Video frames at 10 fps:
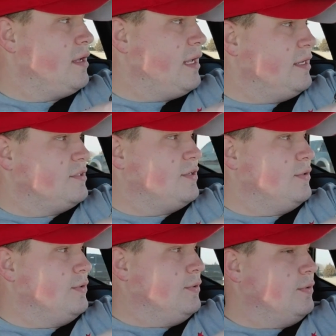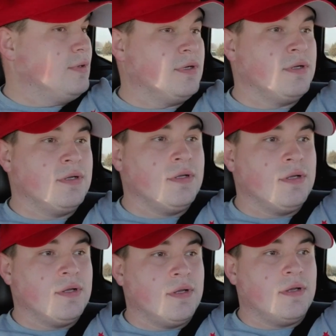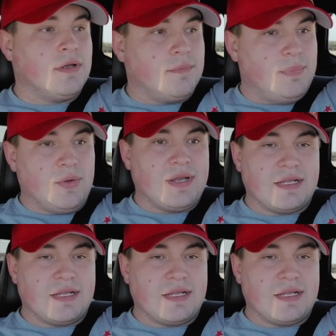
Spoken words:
into building